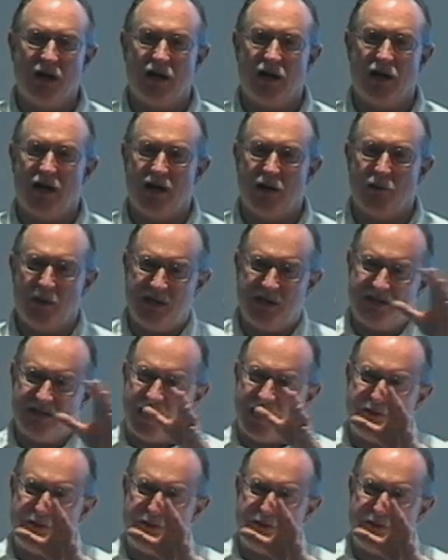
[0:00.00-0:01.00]
uh, we
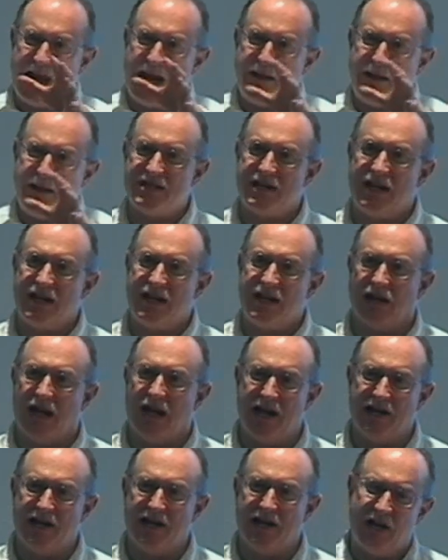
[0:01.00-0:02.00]
designed three games in that
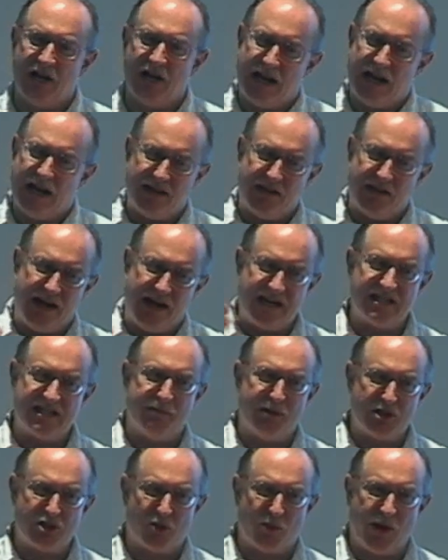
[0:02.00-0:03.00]
class, and the next
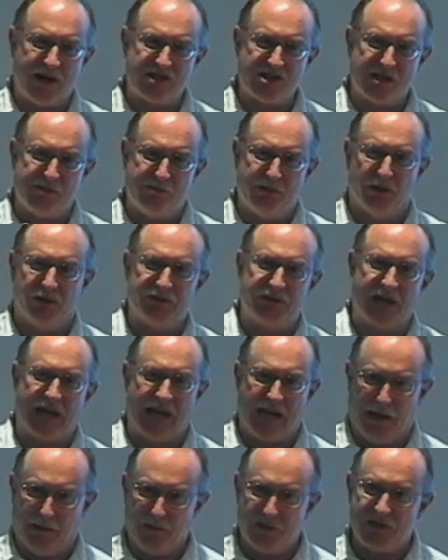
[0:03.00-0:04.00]
semester we actually built the
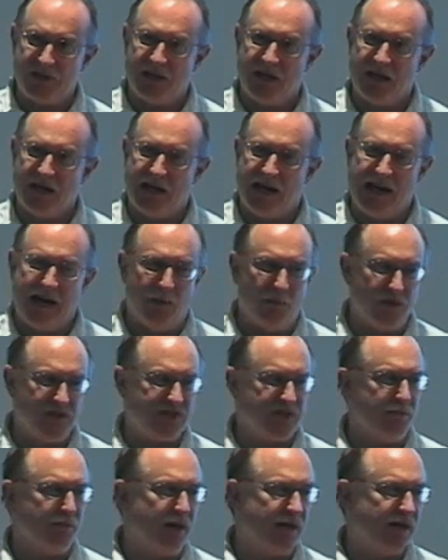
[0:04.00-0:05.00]
games. And we
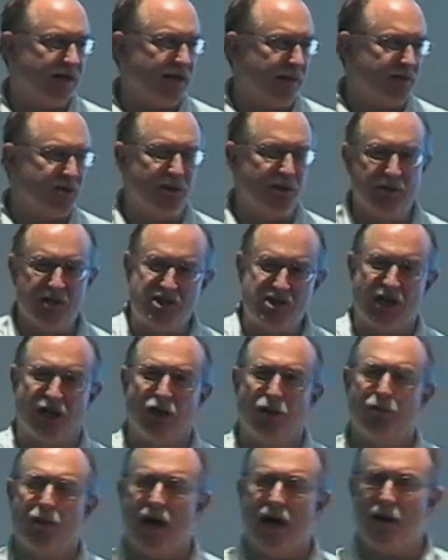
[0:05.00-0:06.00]
submitted them to
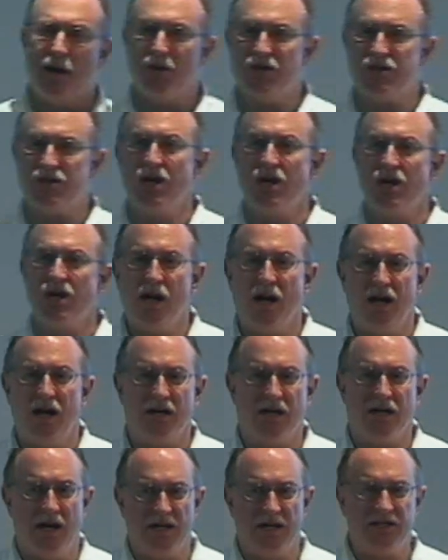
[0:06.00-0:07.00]
Michelle Obama's uh,
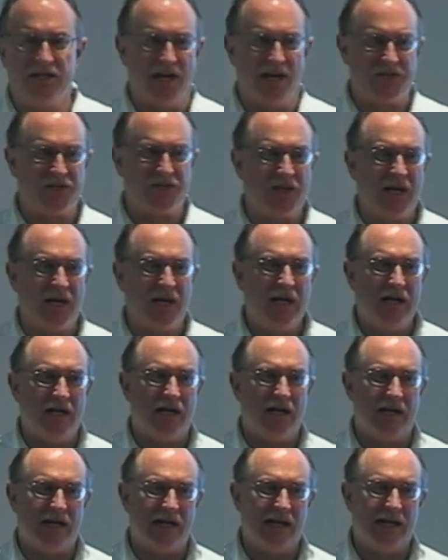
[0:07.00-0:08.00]
contest.
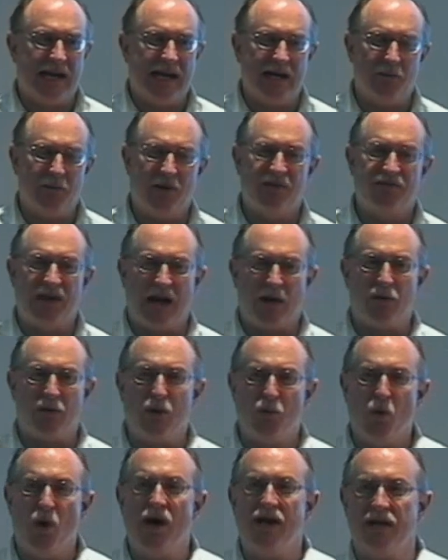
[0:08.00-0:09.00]
Uh, and in fact, we
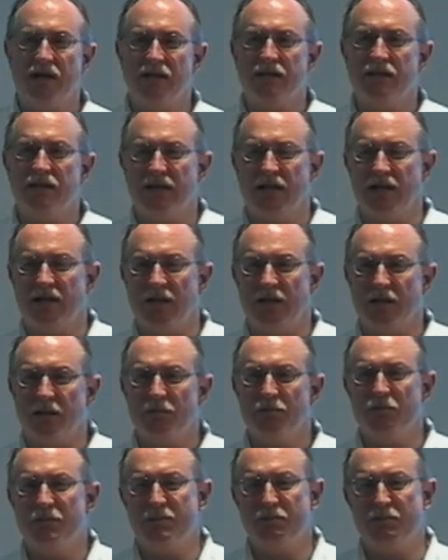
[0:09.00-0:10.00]
won the
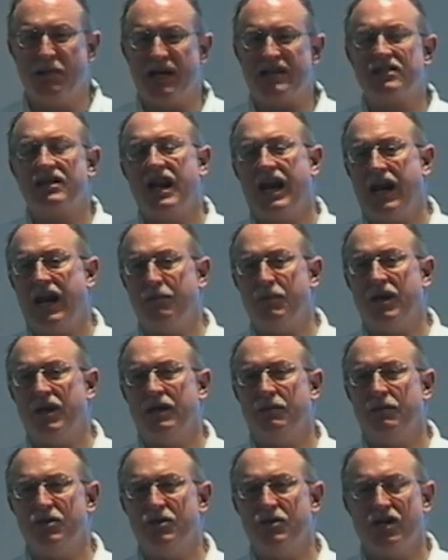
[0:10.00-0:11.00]
best game
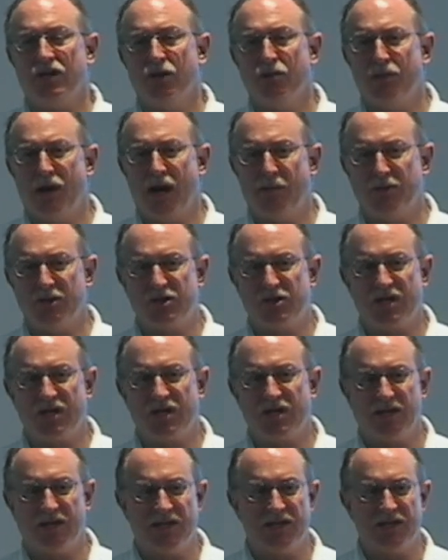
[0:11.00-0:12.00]
in Michelle Obama's
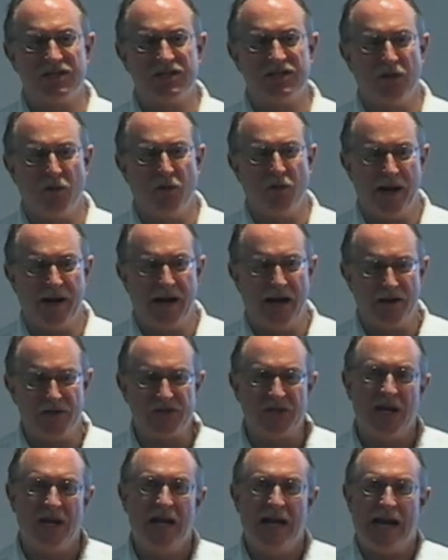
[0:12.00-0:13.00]
contest in the White
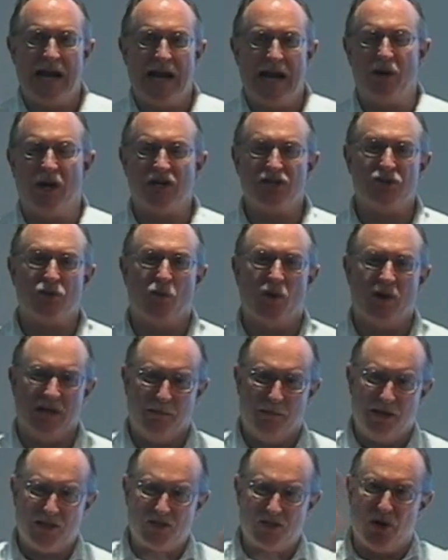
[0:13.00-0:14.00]
House, and we also won the
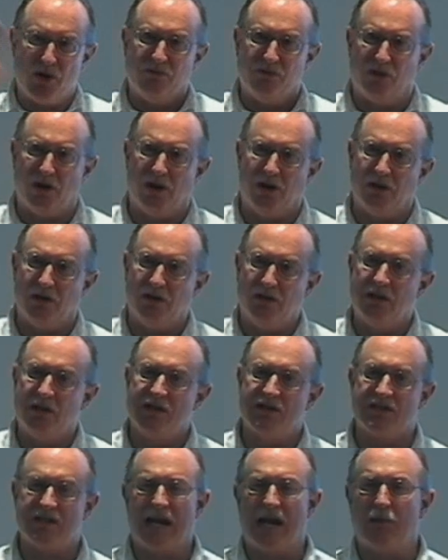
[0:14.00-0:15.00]
best overall.
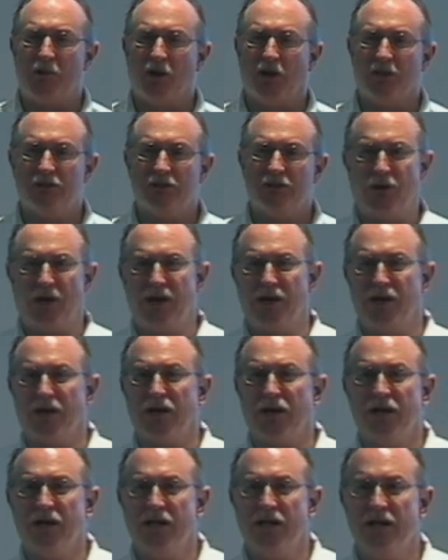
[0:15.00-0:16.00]
It was a game called Trainer.
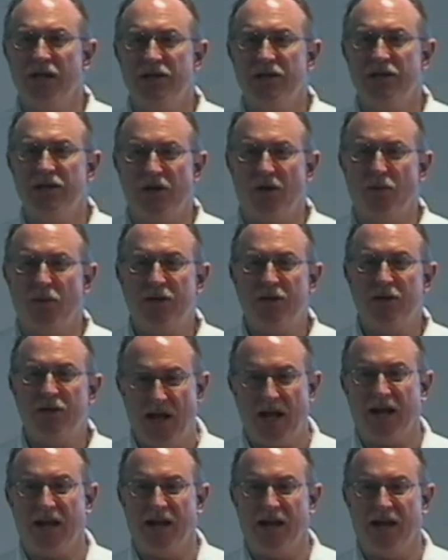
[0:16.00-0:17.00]
So we do
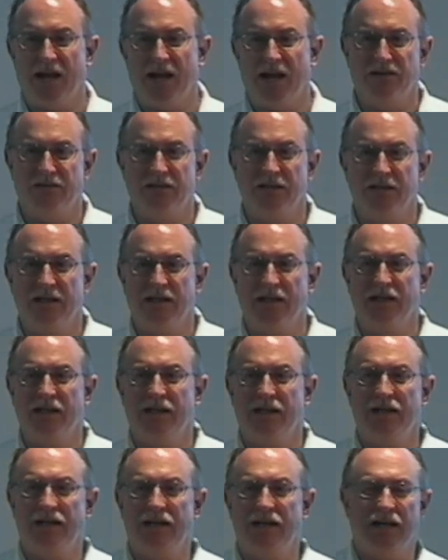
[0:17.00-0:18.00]
that kind of stuff.
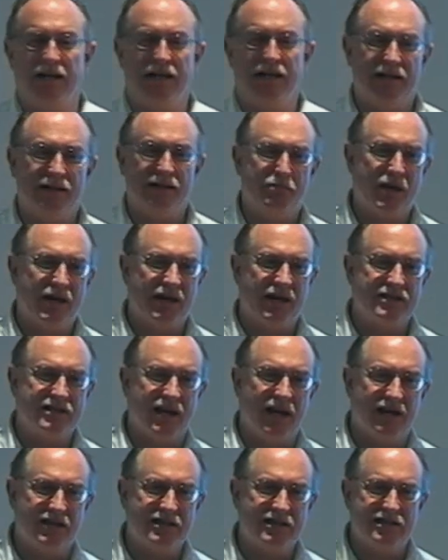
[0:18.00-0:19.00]
Uh, but it's,
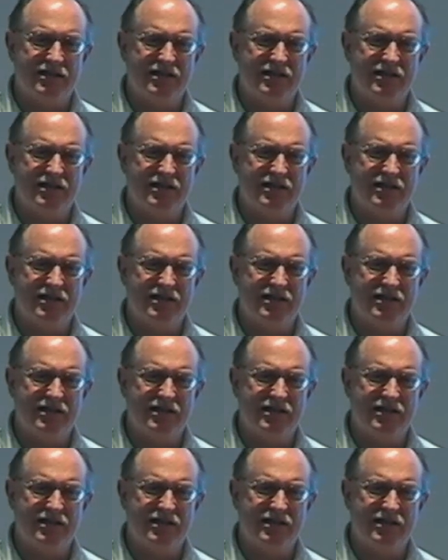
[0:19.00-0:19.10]
it's